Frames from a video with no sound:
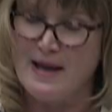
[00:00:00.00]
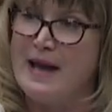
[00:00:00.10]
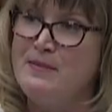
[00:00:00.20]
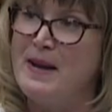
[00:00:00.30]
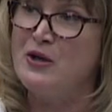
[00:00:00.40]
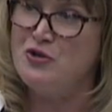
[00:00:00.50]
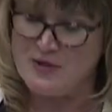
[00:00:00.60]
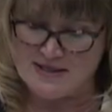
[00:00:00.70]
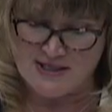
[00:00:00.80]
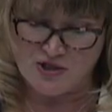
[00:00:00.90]
and better
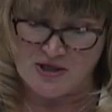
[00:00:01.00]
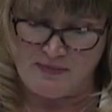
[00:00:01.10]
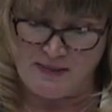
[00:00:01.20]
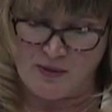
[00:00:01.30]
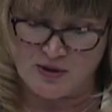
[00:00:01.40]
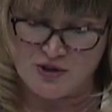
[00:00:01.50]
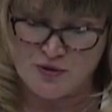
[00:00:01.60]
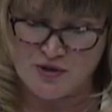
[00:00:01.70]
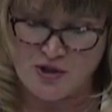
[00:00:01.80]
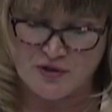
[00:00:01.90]
transition people
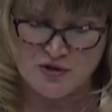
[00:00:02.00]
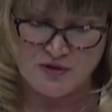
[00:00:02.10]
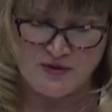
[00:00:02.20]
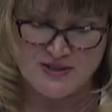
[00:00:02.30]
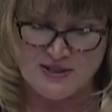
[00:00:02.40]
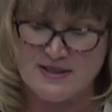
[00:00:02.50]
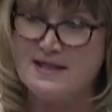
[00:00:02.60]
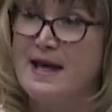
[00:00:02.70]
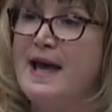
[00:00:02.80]
into adult services.